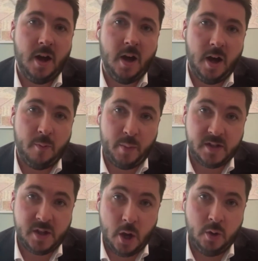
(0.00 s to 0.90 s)

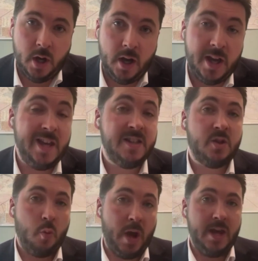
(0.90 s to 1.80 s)
persona
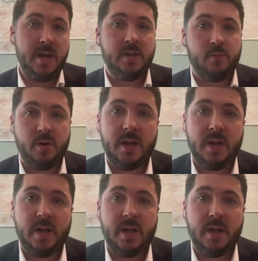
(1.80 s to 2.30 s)
is the way he's